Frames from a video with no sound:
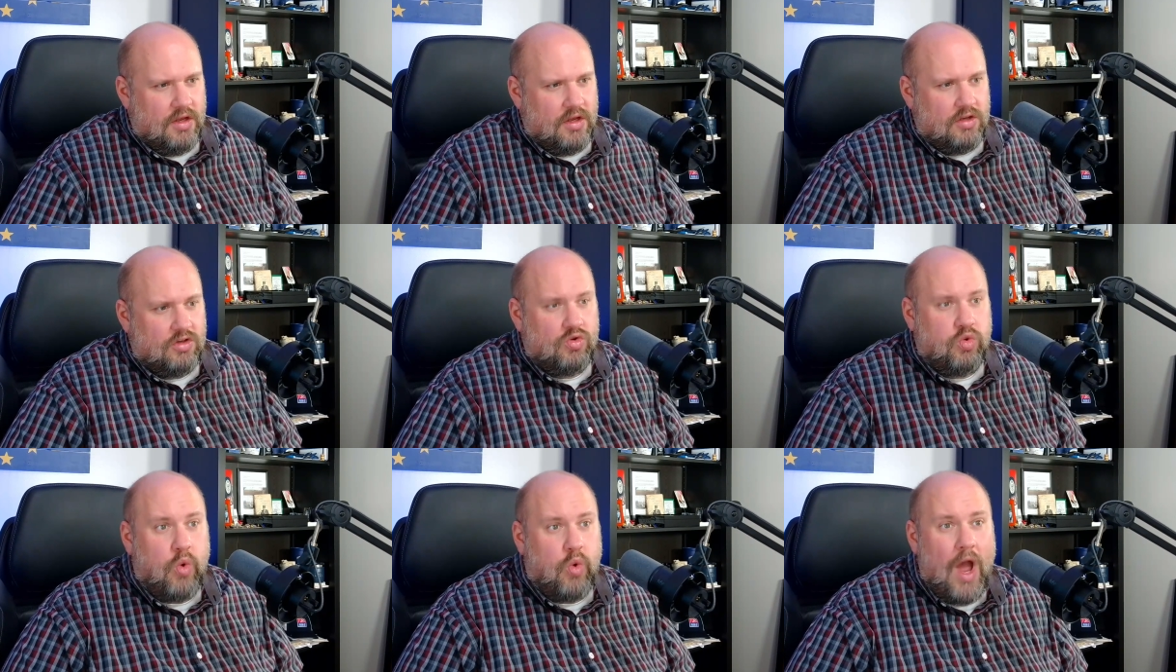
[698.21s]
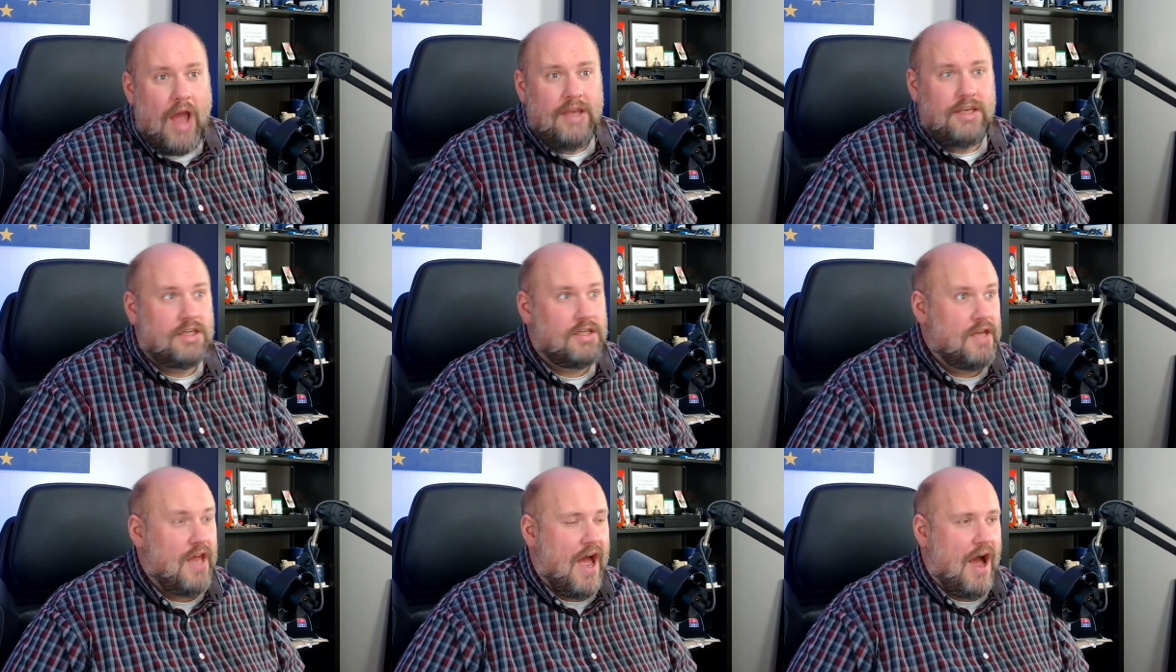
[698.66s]

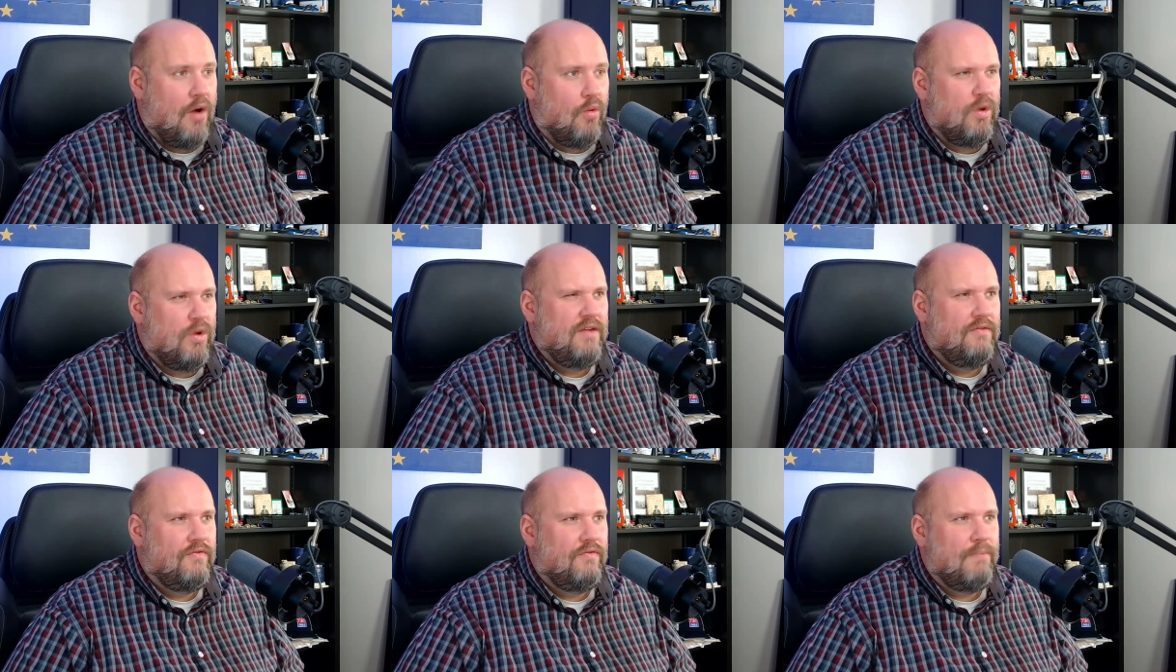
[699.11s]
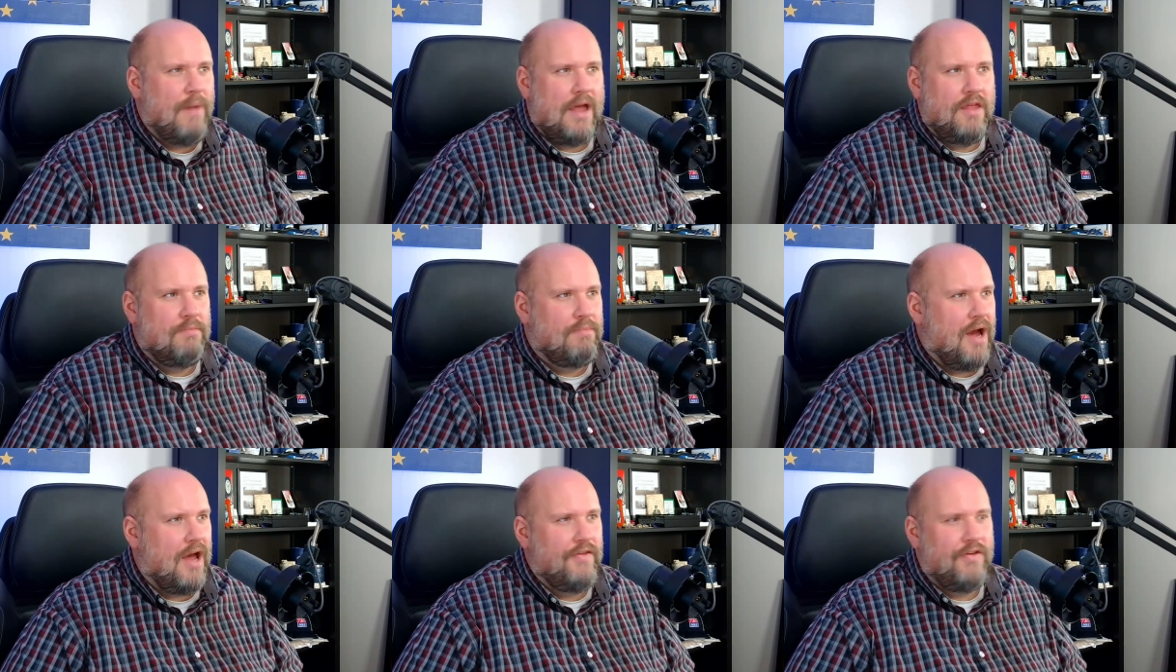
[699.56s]
Twice now, we've,
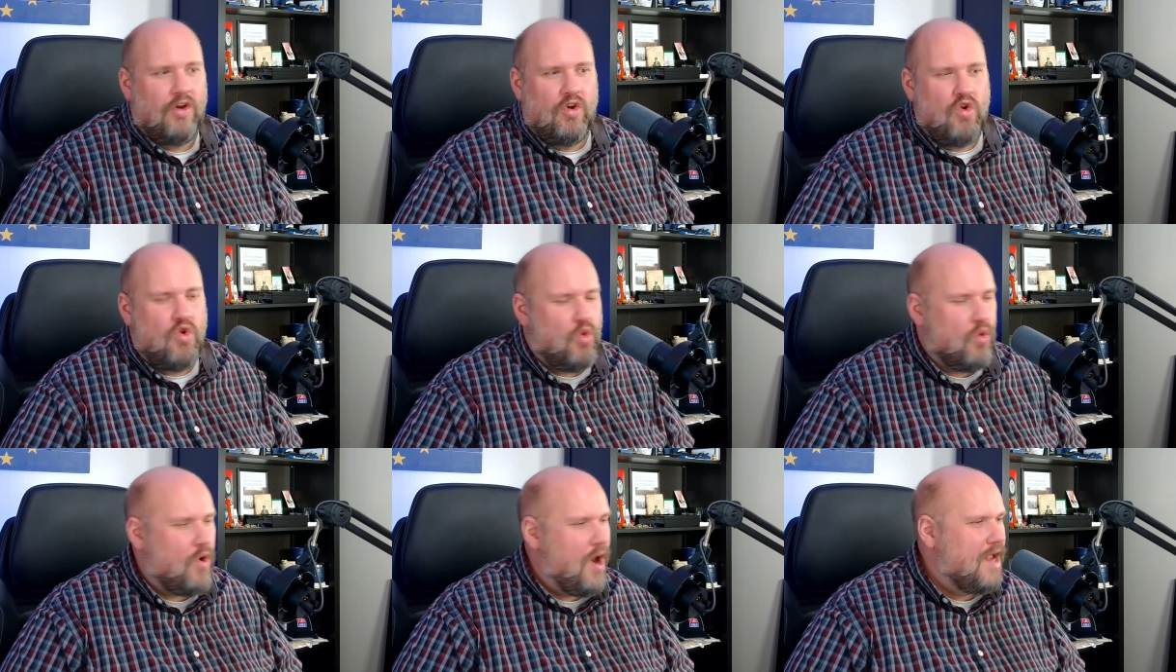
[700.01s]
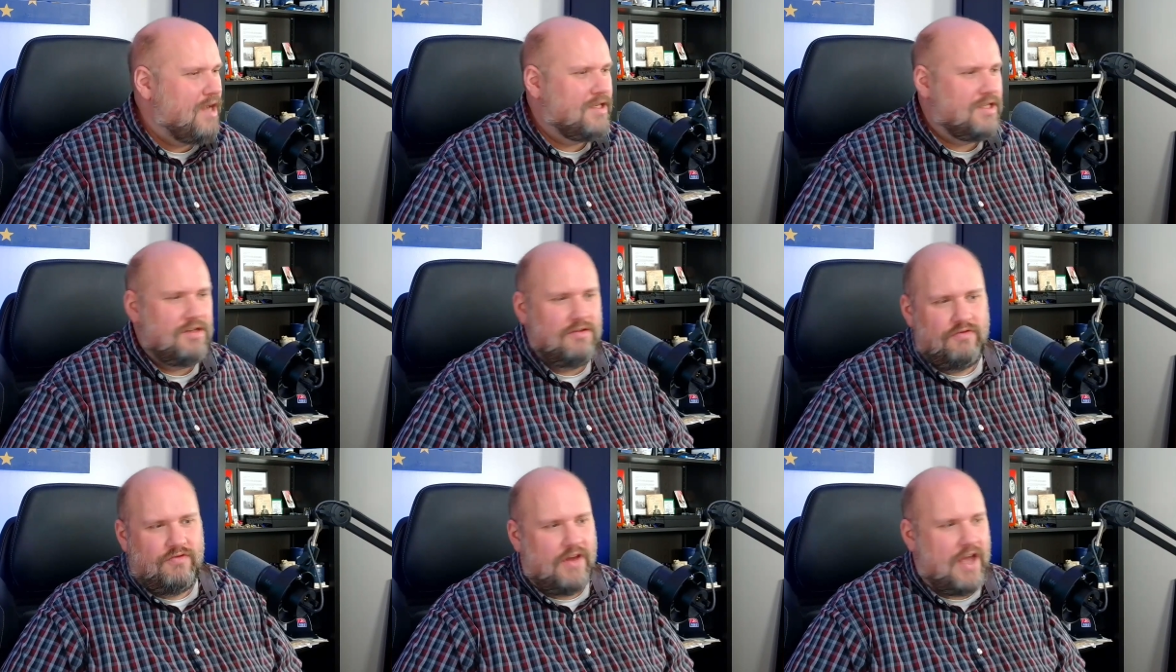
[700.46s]
by the grace
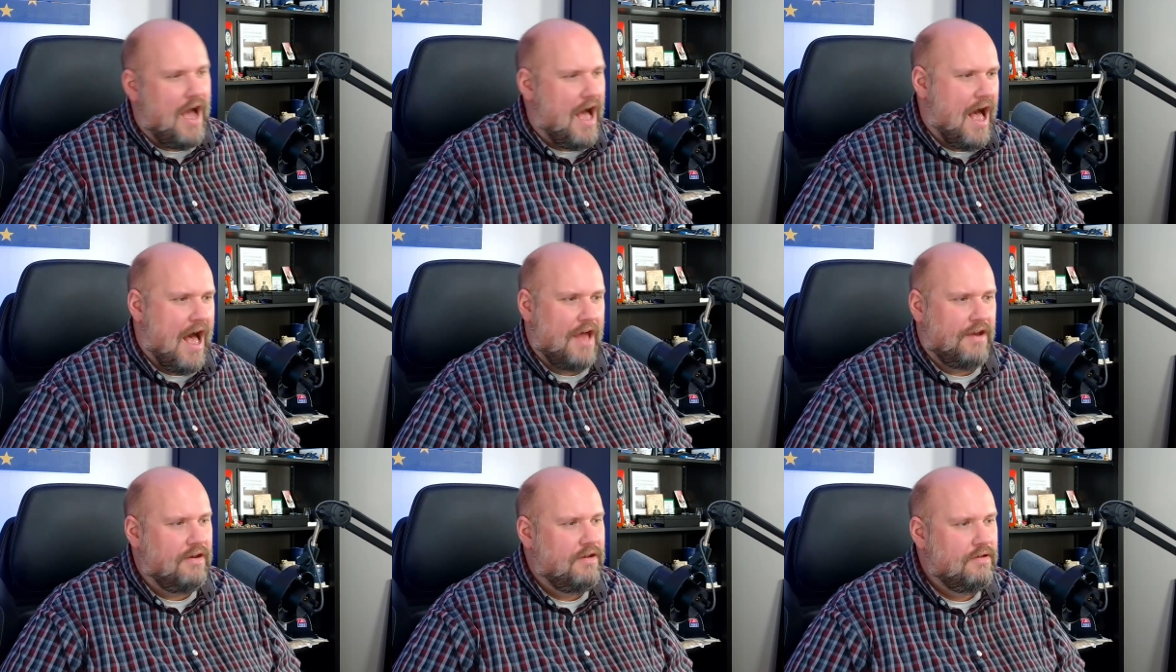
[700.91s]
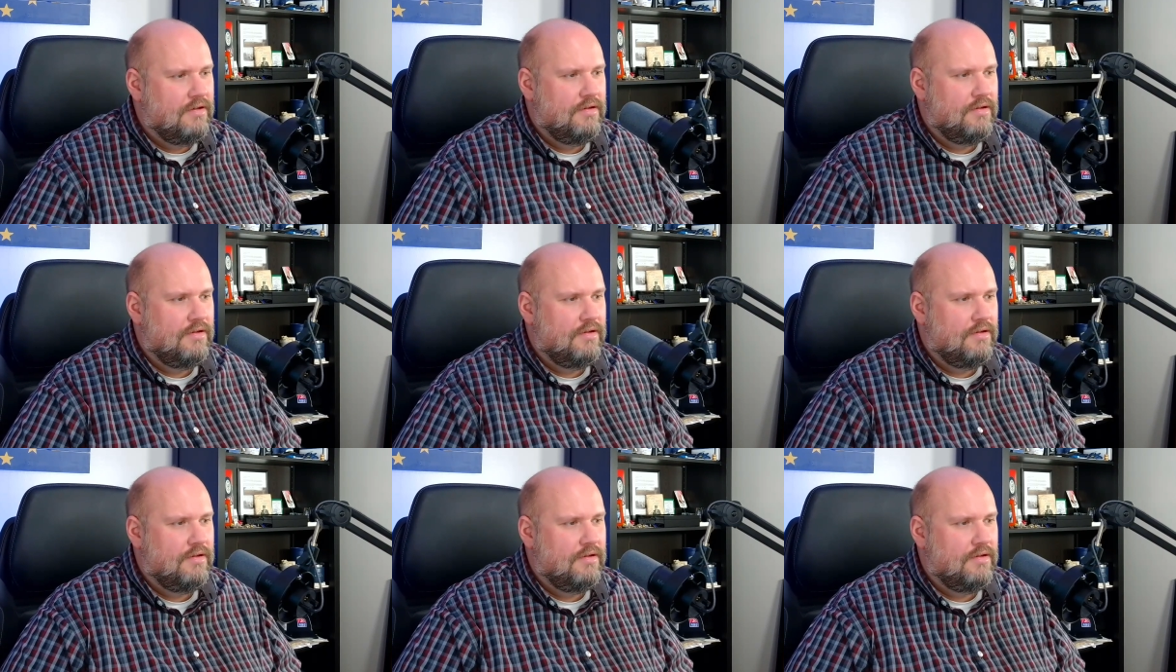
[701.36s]
of God,